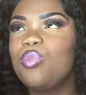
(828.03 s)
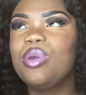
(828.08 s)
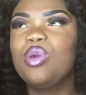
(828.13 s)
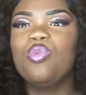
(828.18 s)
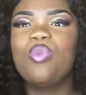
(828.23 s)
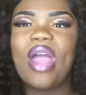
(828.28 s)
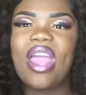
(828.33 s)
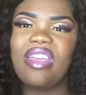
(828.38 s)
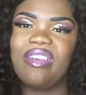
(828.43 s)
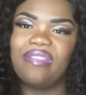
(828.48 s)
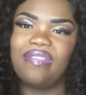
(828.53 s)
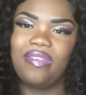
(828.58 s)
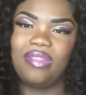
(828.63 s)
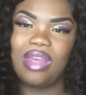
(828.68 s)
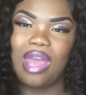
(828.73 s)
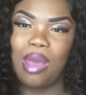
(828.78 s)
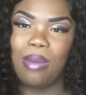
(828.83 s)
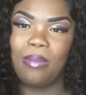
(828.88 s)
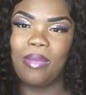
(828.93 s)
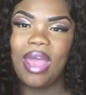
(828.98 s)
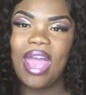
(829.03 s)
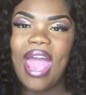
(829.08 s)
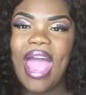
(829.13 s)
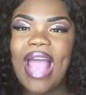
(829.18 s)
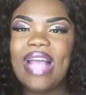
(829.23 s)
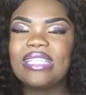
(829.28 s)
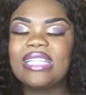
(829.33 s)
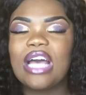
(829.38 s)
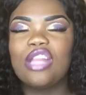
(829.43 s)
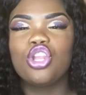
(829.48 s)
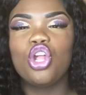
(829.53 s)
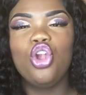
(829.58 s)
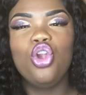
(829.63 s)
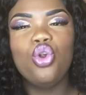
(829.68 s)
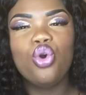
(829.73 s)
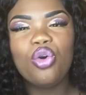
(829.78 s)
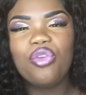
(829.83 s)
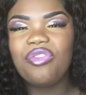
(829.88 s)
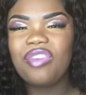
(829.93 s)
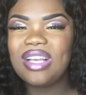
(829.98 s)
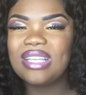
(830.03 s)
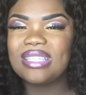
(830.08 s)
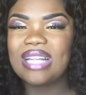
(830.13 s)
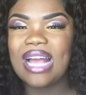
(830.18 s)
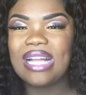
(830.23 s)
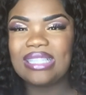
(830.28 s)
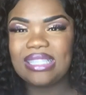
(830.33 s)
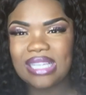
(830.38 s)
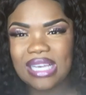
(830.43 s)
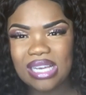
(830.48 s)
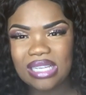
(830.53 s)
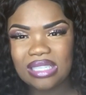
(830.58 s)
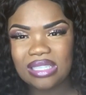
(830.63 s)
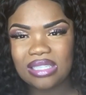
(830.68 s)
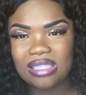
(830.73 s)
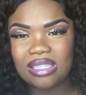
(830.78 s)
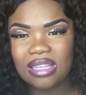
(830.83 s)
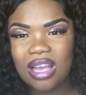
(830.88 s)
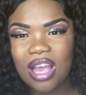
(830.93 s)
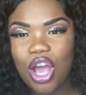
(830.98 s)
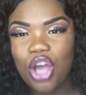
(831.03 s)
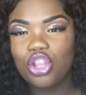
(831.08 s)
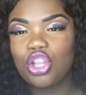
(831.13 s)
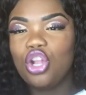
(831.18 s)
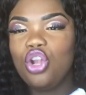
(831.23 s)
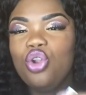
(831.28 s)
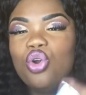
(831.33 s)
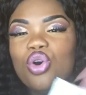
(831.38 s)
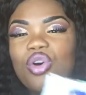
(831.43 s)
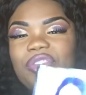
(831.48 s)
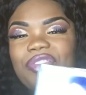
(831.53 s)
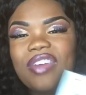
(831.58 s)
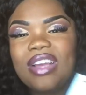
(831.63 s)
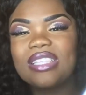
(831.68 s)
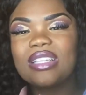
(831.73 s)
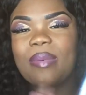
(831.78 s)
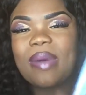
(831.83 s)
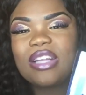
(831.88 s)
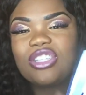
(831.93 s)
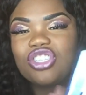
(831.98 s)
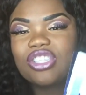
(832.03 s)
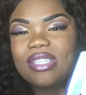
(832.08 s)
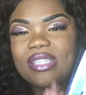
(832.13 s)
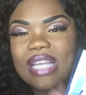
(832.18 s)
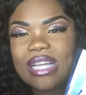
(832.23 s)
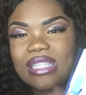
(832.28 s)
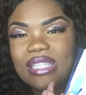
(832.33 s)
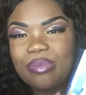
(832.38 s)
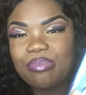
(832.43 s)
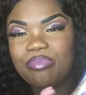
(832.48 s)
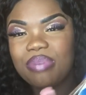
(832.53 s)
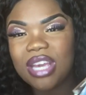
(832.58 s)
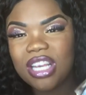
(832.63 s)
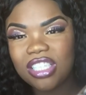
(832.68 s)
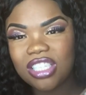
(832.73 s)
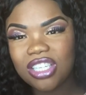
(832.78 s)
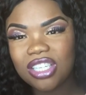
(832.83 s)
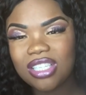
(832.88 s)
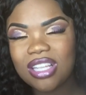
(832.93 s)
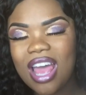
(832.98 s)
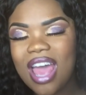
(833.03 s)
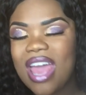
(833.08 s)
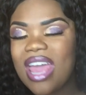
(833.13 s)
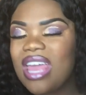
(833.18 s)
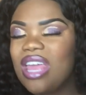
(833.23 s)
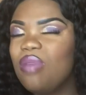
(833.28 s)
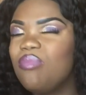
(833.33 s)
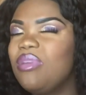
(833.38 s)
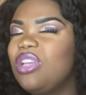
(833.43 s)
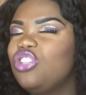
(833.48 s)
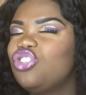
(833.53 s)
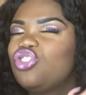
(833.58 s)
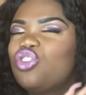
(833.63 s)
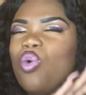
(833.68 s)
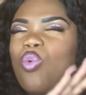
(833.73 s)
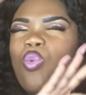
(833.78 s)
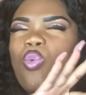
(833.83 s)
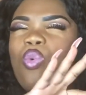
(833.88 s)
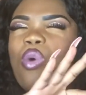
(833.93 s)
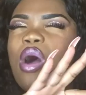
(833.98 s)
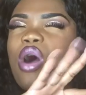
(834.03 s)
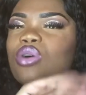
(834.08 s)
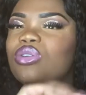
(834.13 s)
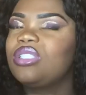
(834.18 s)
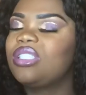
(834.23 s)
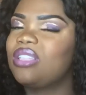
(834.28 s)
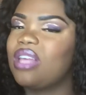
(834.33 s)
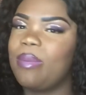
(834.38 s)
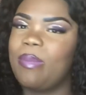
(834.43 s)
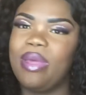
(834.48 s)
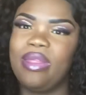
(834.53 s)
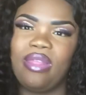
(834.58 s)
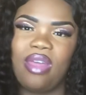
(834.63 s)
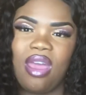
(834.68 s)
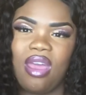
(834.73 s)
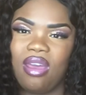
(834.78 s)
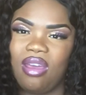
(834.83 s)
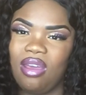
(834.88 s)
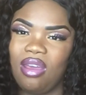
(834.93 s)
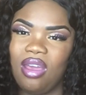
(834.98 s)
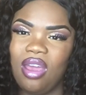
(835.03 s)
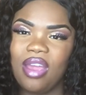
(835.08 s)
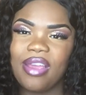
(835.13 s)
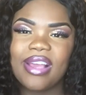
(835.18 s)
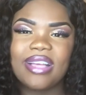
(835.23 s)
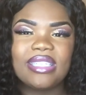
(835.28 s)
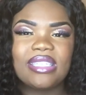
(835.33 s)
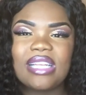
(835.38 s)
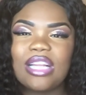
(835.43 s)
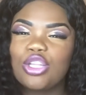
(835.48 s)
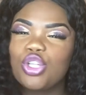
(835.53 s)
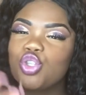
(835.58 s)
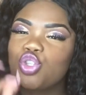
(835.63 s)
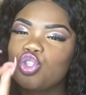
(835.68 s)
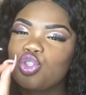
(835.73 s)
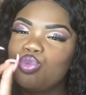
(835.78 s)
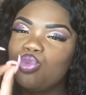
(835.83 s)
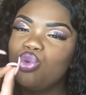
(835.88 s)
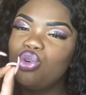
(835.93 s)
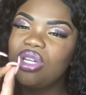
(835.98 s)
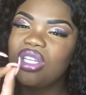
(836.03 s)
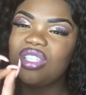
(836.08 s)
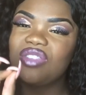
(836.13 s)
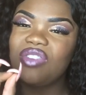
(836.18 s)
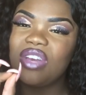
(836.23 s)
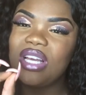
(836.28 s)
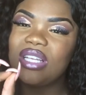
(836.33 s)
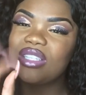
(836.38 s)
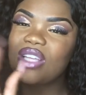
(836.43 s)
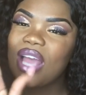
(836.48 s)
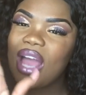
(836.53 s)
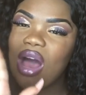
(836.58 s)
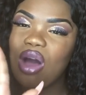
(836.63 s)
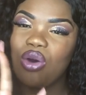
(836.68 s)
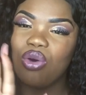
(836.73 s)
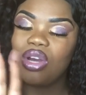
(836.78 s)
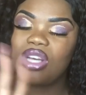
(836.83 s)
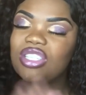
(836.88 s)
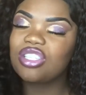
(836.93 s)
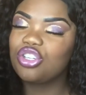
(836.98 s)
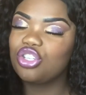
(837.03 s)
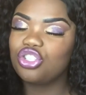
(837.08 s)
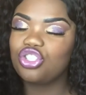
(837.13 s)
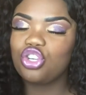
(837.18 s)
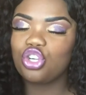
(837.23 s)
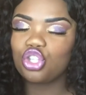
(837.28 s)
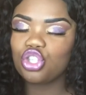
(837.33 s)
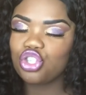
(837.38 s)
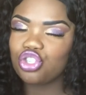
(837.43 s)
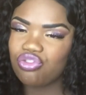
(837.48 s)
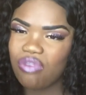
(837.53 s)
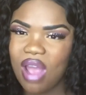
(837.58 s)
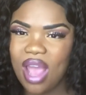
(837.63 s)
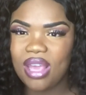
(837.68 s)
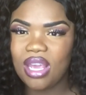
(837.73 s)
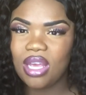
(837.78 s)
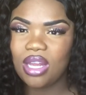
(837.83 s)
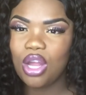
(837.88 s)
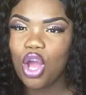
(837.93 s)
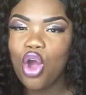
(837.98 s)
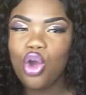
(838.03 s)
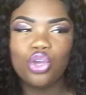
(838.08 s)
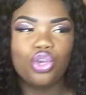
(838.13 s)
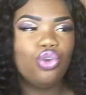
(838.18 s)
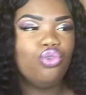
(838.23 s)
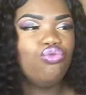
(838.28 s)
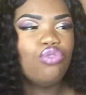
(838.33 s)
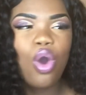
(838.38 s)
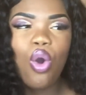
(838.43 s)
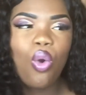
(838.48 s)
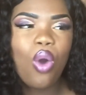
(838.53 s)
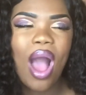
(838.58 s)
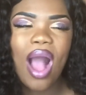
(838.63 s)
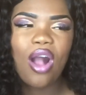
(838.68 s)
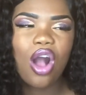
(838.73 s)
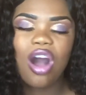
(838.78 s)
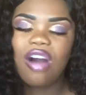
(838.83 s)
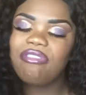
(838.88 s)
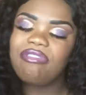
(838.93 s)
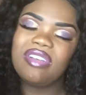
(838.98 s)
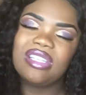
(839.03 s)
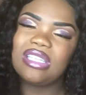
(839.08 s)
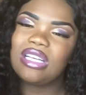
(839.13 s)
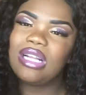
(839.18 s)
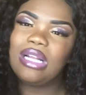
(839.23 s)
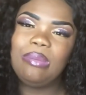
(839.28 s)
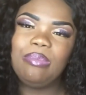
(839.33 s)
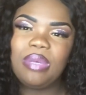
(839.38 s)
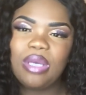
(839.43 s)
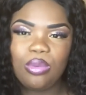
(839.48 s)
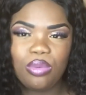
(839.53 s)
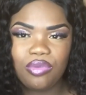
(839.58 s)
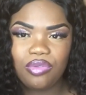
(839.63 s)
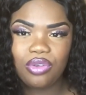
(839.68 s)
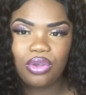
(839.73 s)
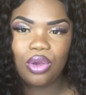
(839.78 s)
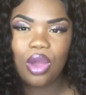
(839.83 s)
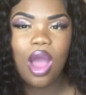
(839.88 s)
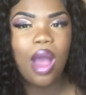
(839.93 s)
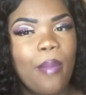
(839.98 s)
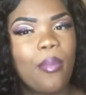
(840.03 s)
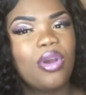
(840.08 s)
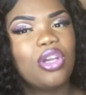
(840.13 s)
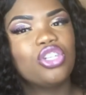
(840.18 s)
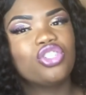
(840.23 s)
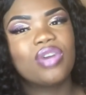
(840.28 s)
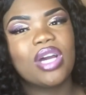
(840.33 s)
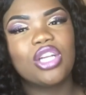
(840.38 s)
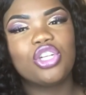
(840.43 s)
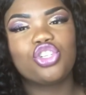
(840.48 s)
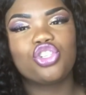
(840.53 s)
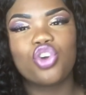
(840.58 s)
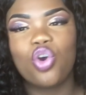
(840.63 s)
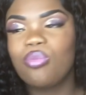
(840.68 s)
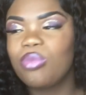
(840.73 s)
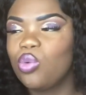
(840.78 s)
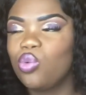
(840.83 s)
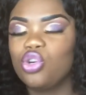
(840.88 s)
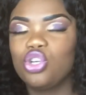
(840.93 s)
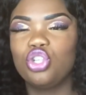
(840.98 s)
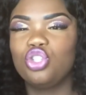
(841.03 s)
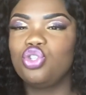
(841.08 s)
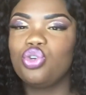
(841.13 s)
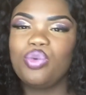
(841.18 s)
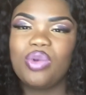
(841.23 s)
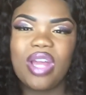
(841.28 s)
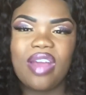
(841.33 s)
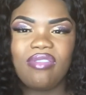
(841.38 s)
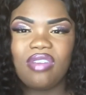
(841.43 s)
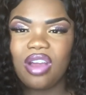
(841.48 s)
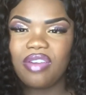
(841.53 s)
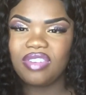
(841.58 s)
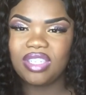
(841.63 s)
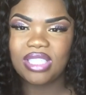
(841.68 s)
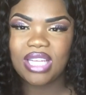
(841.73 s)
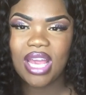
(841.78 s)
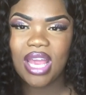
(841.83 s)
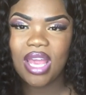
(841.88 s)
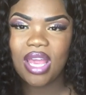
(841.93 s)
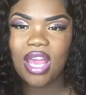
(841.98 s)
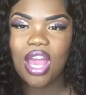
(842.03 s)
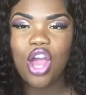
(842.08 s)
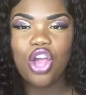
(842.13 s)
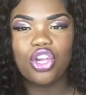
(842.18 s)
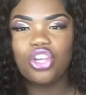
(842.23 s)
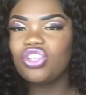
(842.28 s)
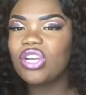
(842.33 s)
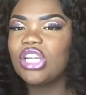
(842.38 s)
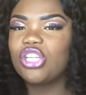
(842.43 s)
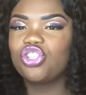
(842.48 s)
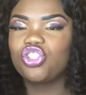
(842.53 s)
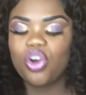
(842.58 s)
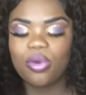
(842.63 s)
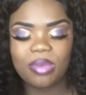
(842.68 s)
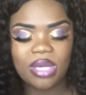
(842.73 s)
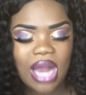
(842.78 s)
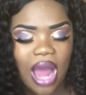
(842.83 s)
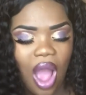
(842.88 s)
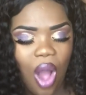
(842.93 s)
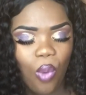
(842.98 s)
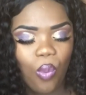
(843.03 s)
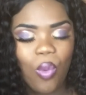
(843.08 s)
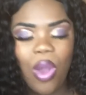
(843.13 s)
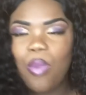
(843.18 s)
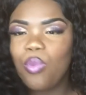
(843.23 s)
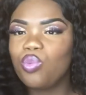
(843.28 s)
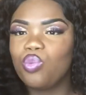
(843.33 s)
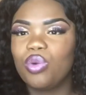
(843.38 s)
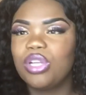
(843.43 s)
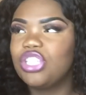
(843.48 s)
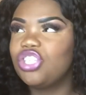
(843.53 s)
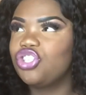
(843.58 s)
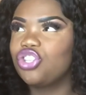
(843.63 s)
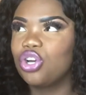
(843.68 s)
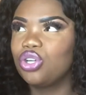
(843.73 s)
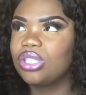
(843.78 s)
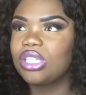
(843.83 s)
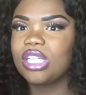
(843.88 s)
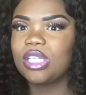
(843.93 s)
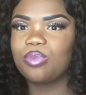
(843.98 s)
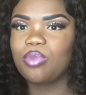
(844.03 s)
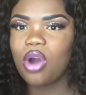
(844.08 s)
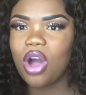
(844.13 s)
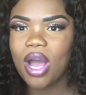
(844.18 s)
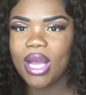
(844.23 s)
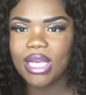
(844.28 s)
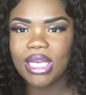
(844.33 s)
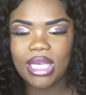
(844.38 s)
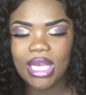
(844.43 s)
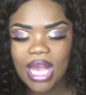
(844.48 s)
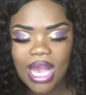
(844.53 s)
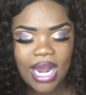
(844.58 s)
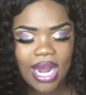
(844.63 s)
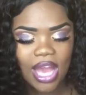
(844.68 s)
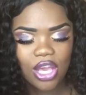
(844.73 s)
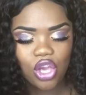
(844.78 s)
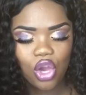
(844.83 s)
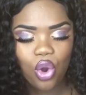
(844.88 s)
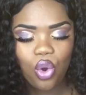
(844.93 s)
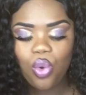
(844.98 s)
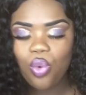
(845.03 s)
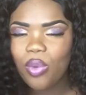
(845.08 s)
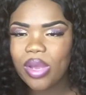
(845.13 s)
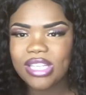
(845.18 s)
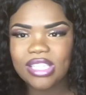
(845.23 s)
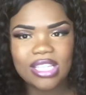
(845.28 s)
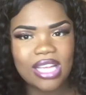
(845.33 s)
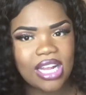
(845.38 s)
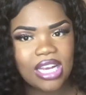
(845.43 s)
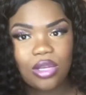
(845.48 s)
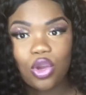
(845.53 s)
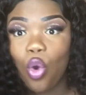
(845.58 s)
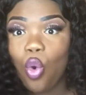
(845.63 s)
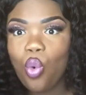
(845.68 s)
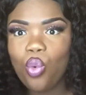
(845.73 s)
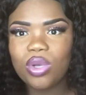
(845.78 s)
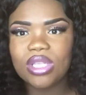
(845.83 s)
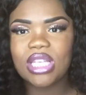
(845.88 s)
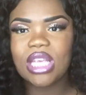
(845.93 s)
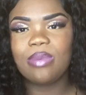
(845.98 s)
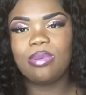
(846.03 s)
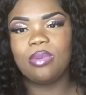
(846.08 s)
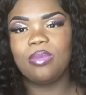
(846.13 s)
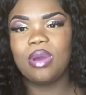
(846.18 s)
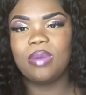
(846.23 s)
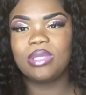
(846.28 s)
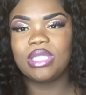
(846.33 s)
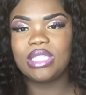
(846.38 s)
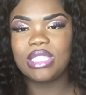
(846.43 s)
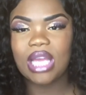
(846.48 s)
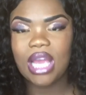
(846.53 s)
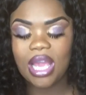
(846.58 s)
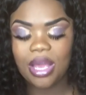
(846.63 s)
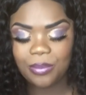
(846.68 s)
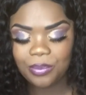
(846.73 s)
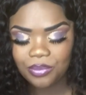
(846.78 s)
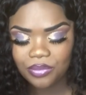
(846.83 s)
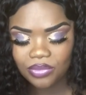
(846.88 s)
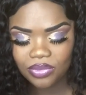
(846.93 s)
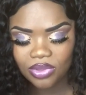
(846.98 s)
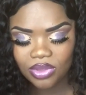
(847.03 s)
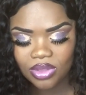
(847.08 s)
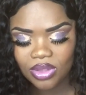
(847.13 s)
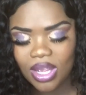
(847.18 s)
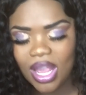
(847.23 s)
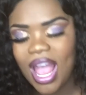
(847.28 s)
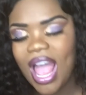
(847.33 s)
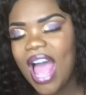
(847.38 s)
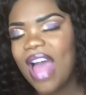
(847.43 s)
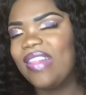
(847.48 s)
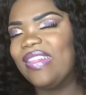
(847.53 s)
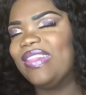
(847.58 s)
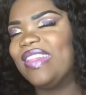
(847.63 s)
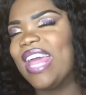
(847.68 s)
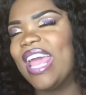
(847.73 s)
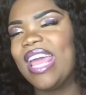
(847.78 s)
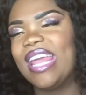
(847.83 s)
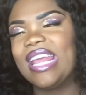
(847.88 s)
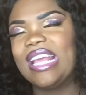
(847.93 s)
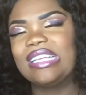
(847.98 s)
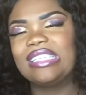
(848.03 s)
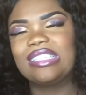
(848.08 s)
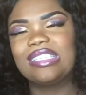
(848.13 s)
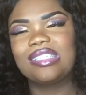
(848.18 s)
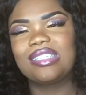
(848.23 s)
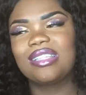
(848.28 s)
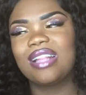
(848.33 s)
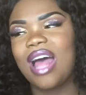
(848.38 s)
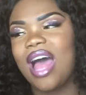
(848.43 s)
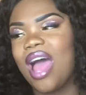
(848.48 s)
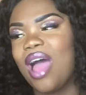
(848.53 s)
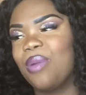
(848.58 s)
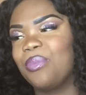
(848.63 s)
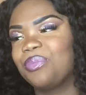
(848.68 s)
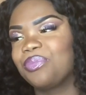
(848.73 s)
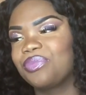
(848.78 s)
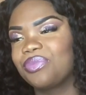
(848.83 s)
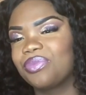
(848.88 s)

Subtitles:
be waiting for them. And it's like, the little things like this, the little things about just sending pictures, it means the world to them in there. Because it's like, the smallest things count. It's because you're trying. You know, I can't physically be with you, but you're trying to show me what you're doing every other day. You're trying to show me, like, when did you go to this party? Like, you're always keeping me up to date. And then it's just like,